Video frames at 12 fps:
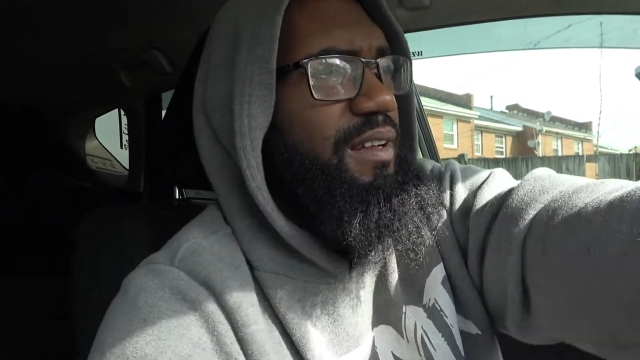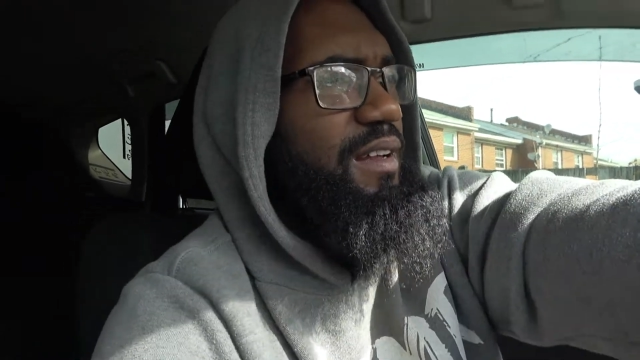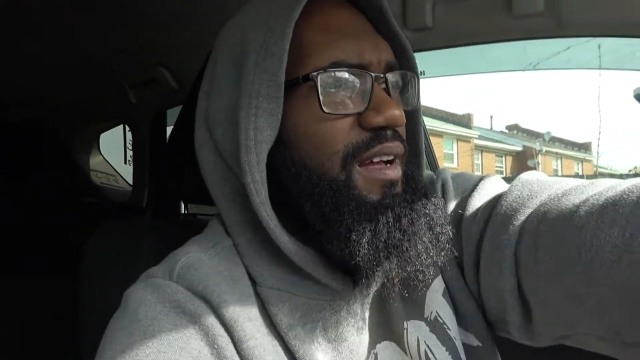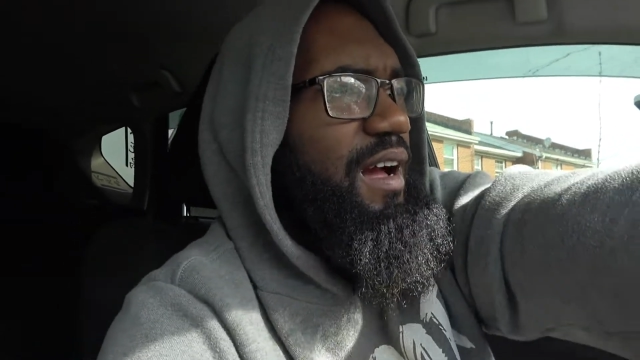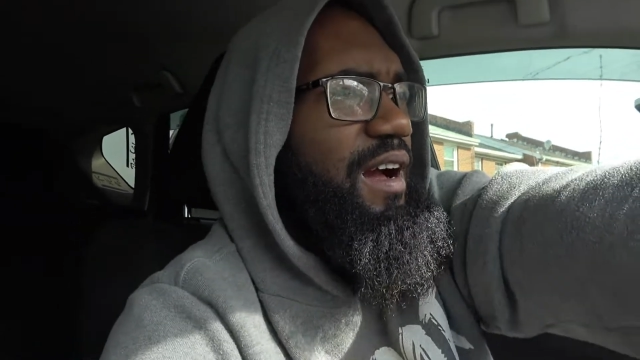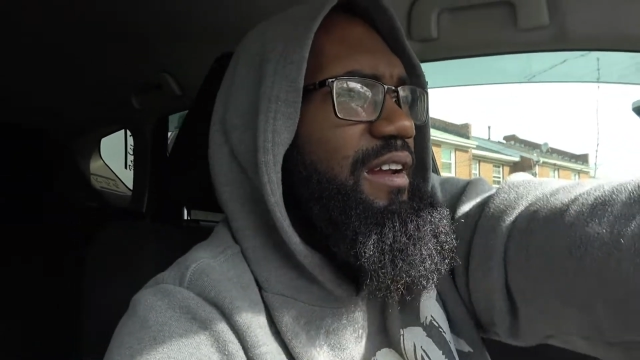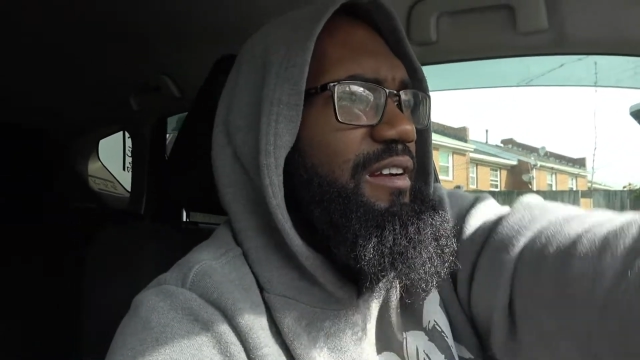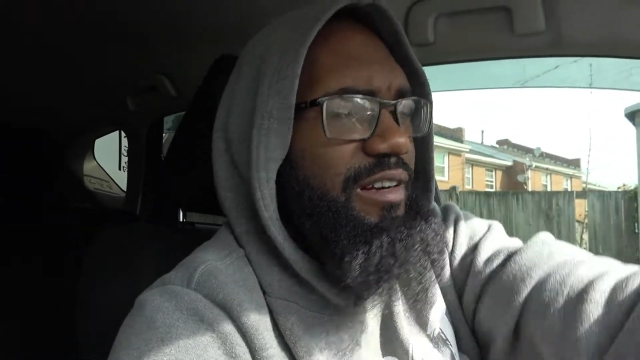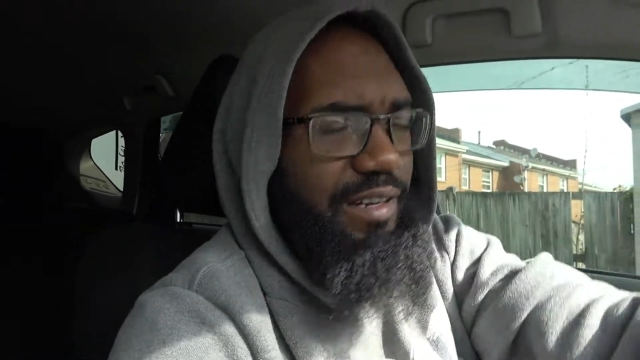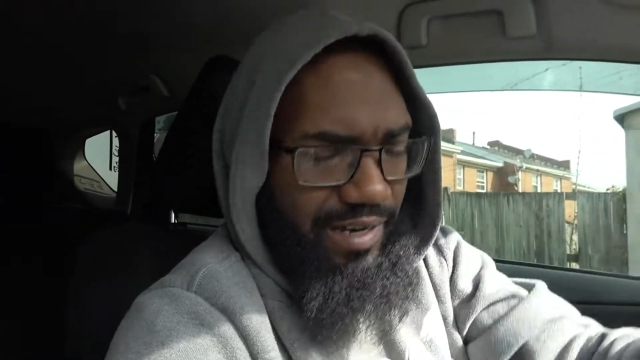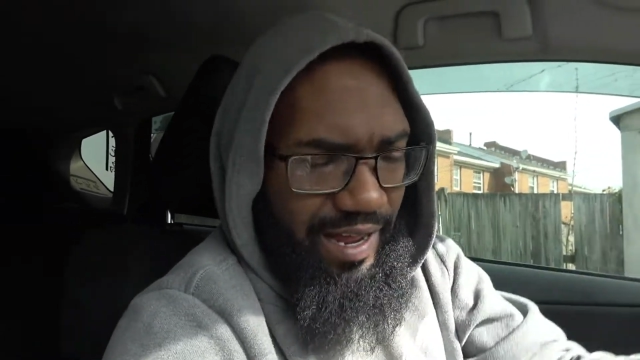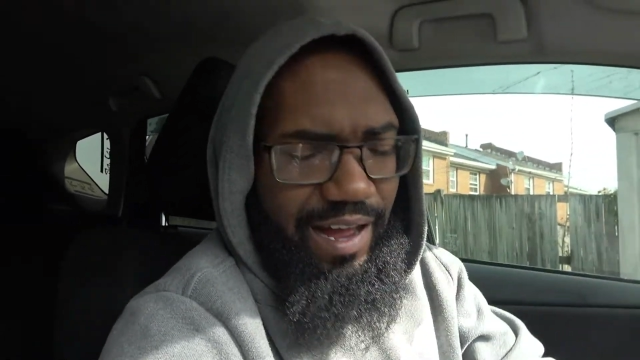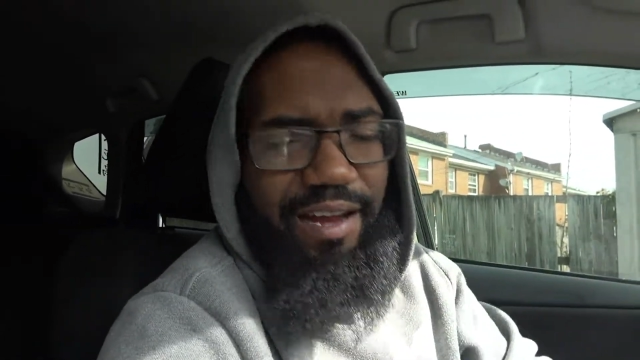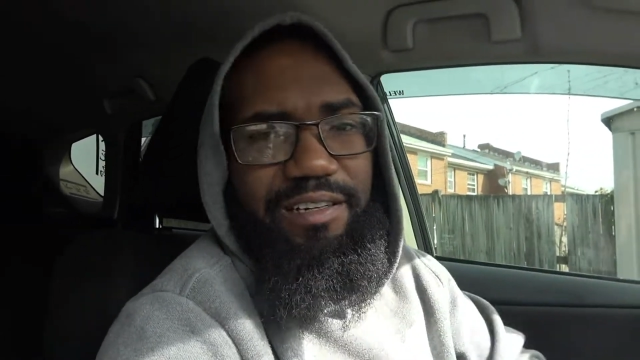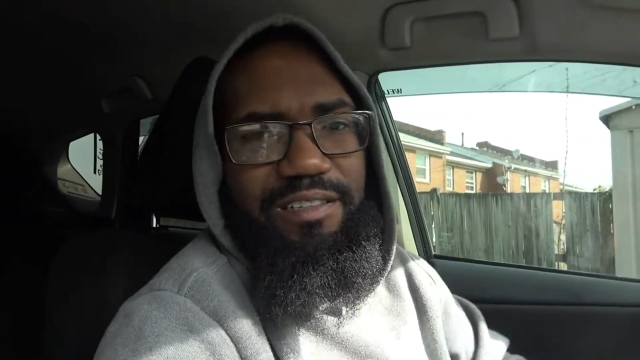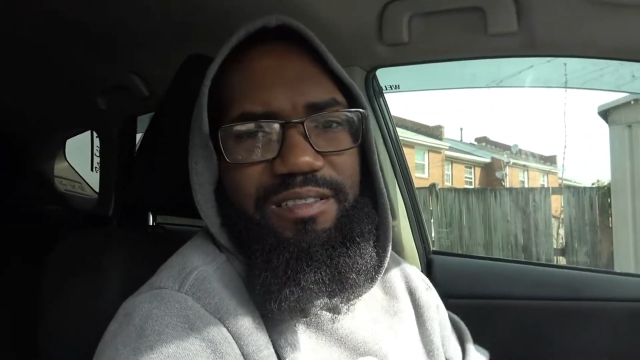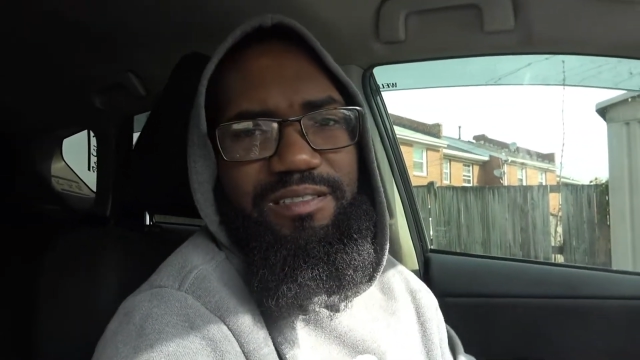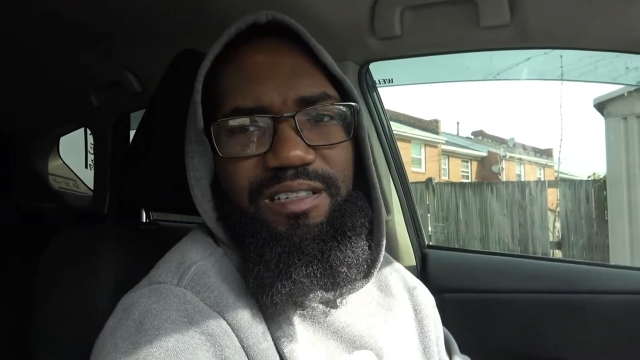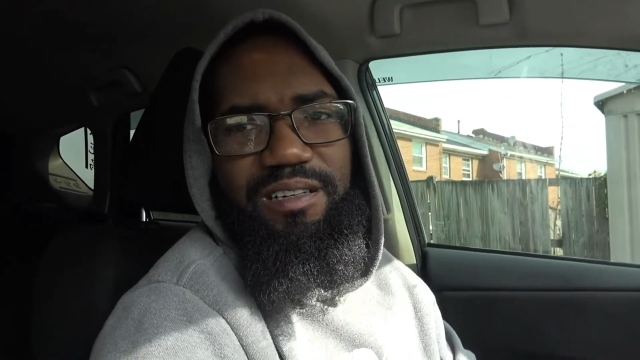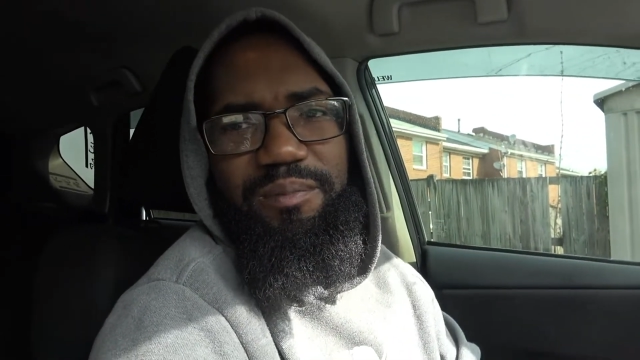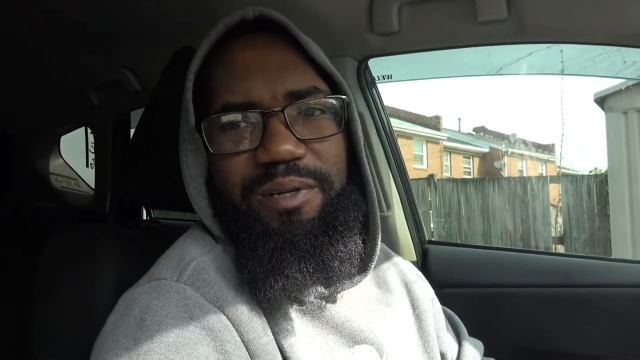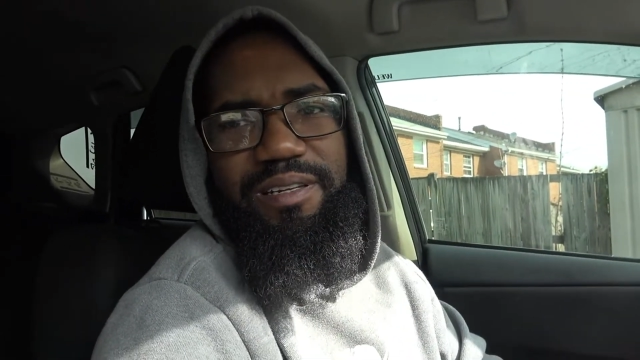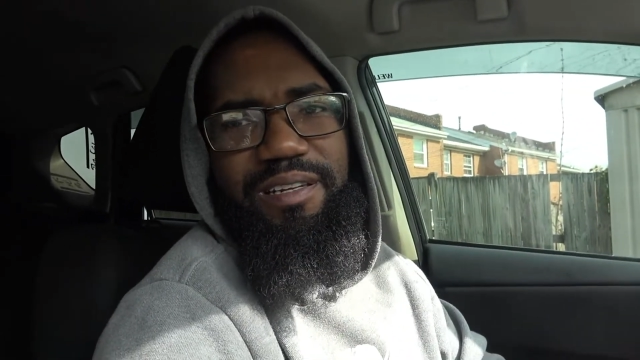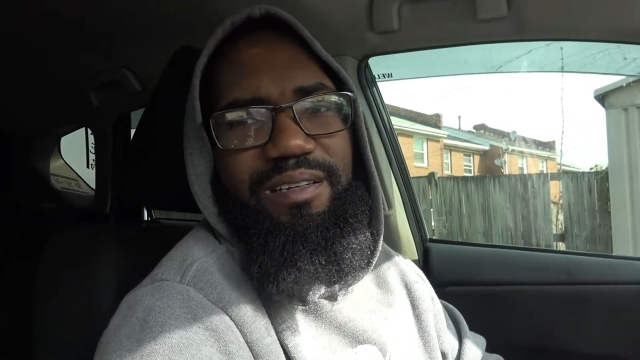higher and higher. Sorry
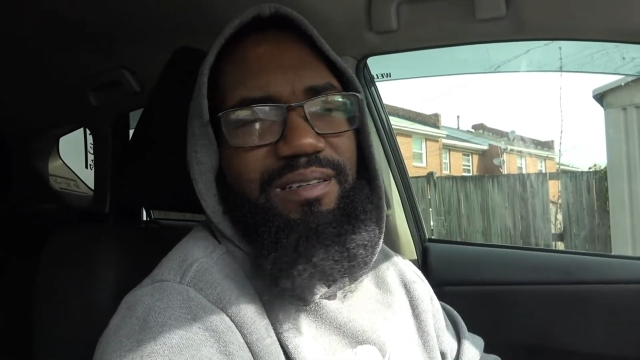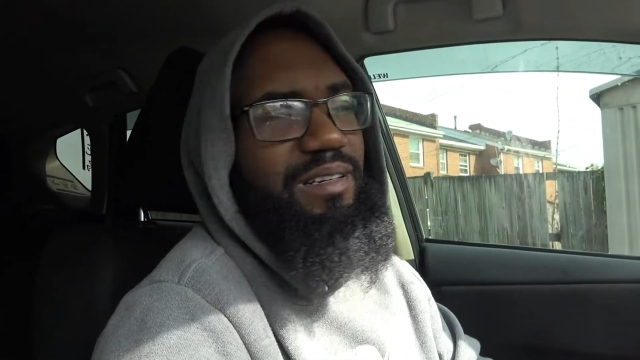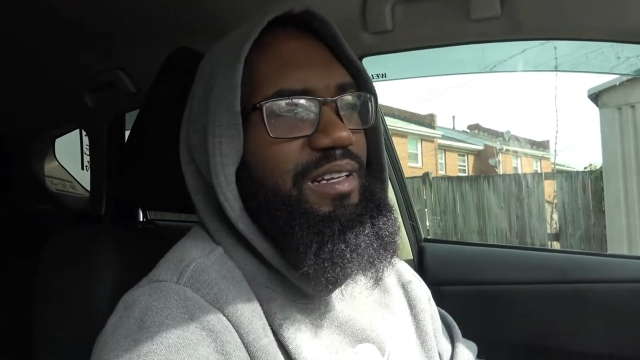about that.